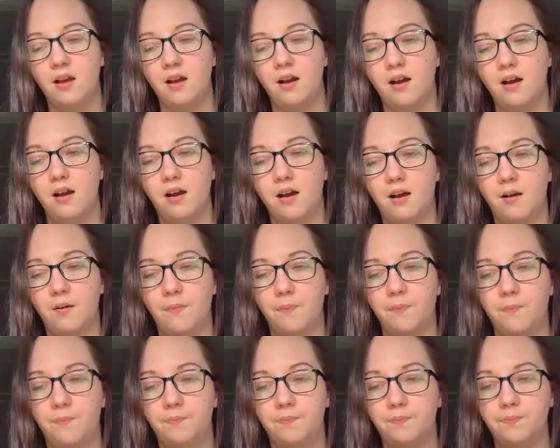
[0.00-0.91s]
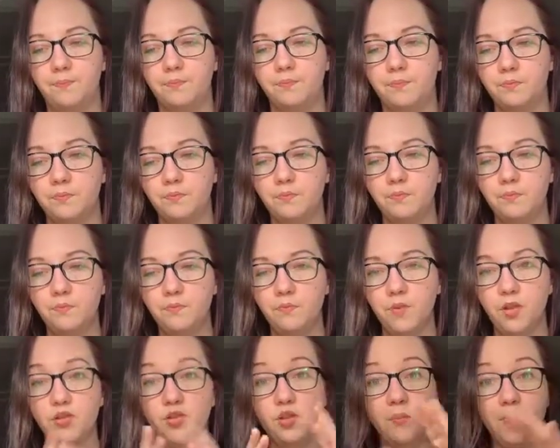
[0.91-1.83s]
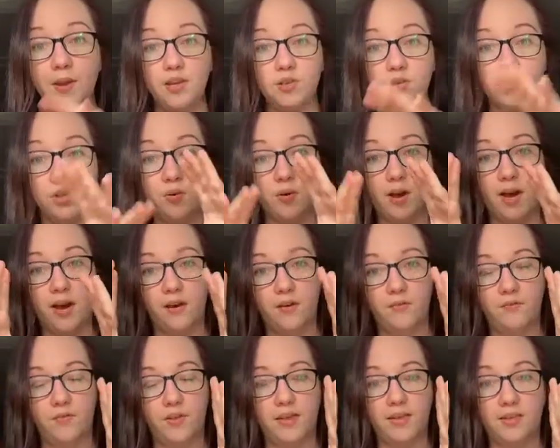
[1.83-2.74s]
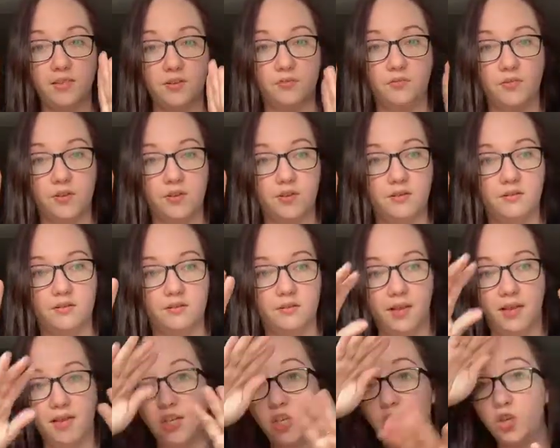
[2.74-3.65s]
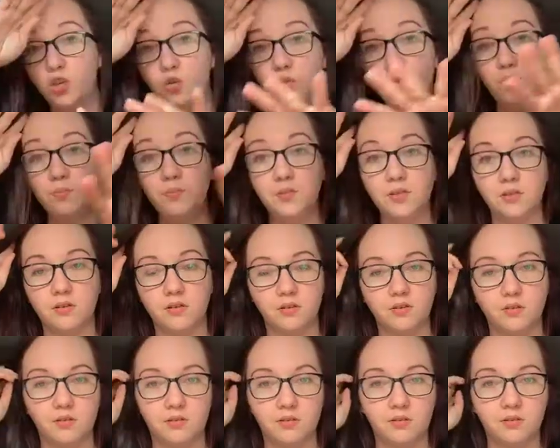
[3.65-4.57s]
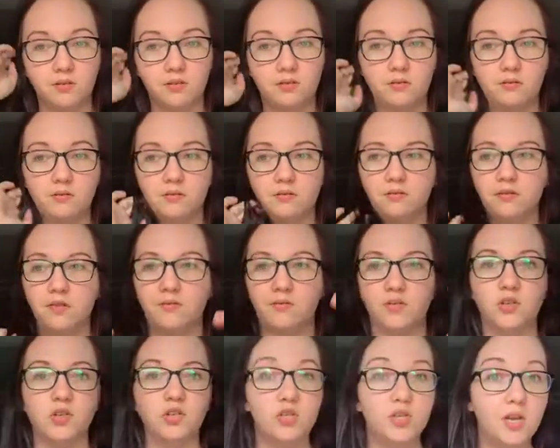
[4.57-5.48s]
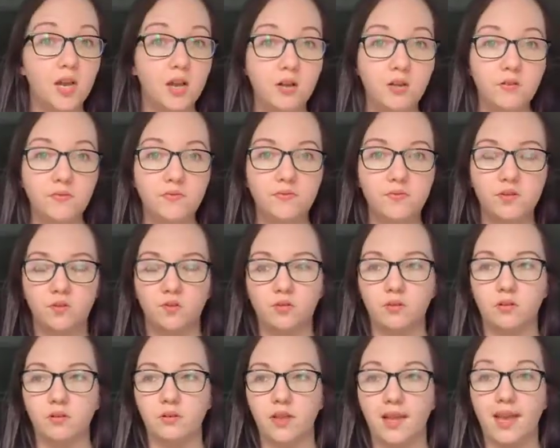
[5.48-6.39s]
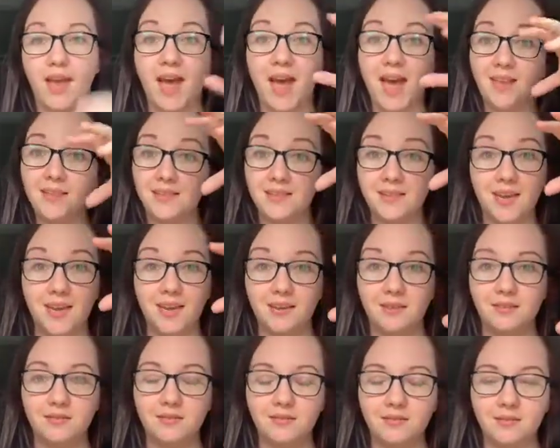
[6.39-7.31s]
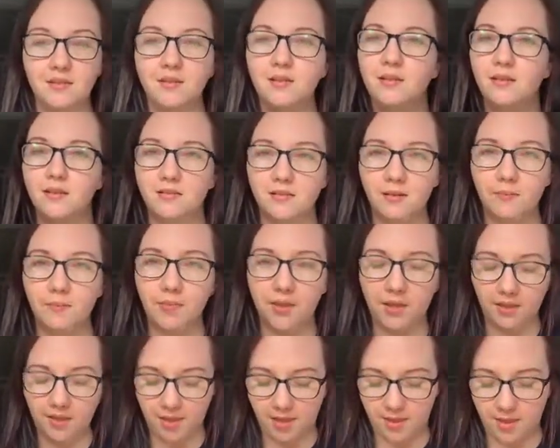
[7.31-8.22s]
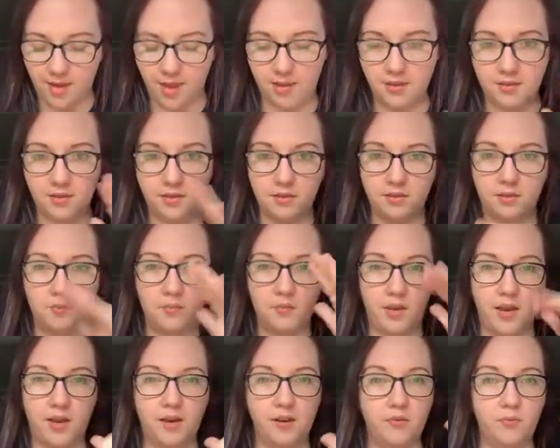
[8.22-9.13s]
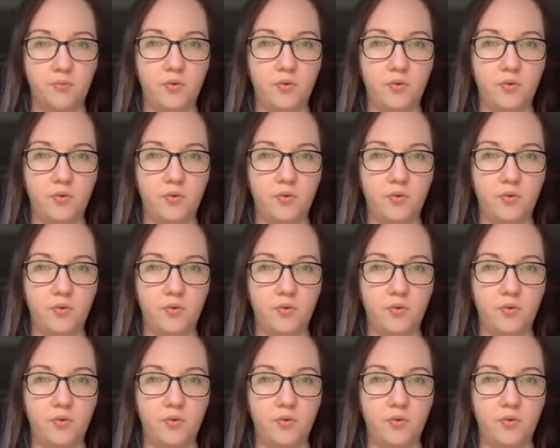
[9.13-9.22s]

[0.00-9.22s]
So make sure you have like different like cubes or different shelves or like hat stands, something like that, to kind of